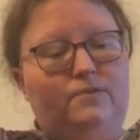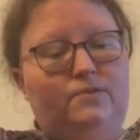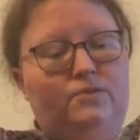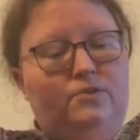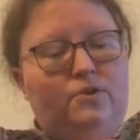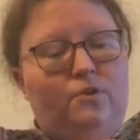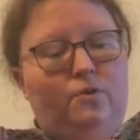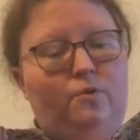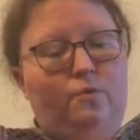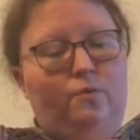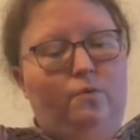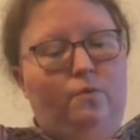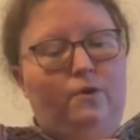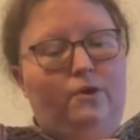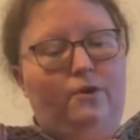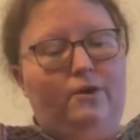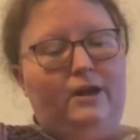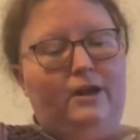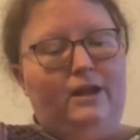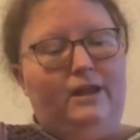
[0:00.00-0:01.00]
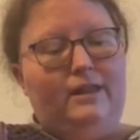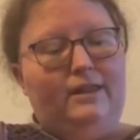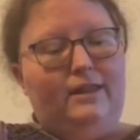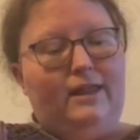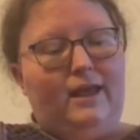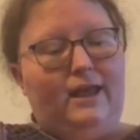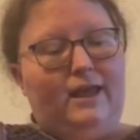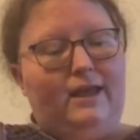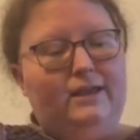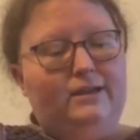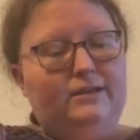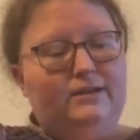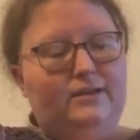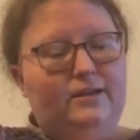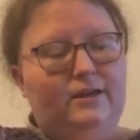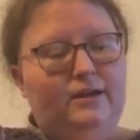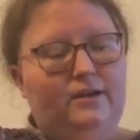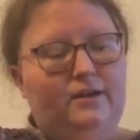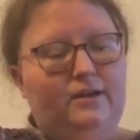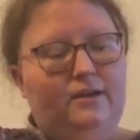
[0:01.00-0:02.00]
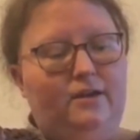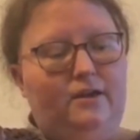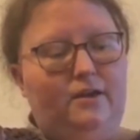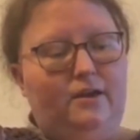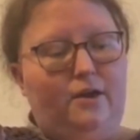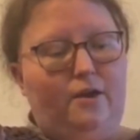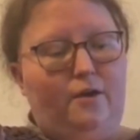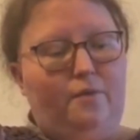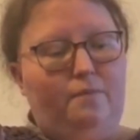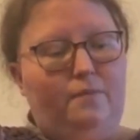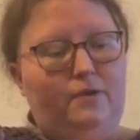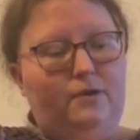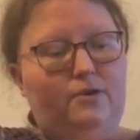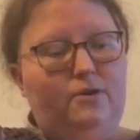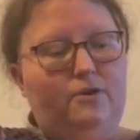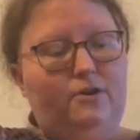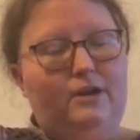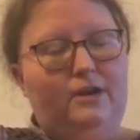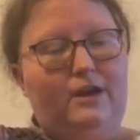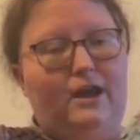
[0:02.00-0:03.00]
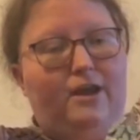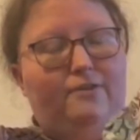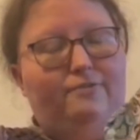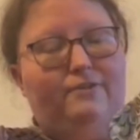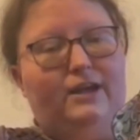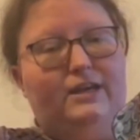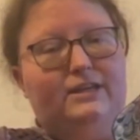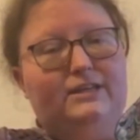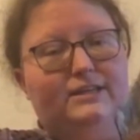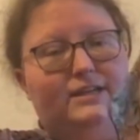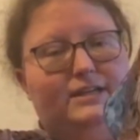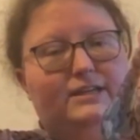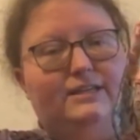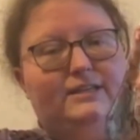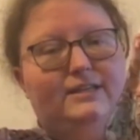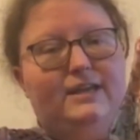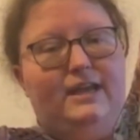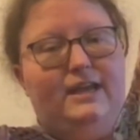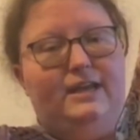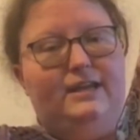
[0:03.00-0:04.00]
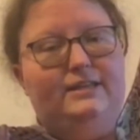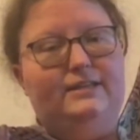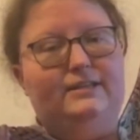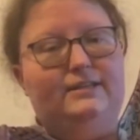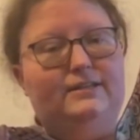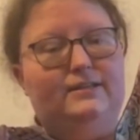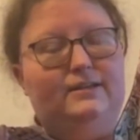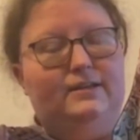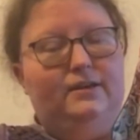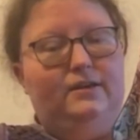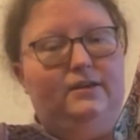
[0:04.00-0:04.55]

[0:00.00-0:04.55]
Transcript: don't worry that you're gonna have lasting stains.